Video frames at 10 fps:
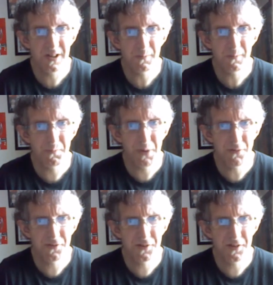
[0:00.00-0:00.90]

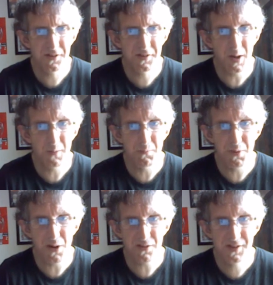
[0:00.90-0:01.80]
posters
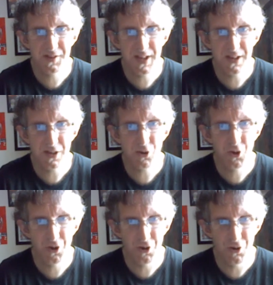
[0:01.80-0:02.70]
unboxing
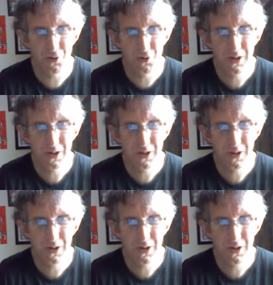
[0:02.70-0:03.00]
2,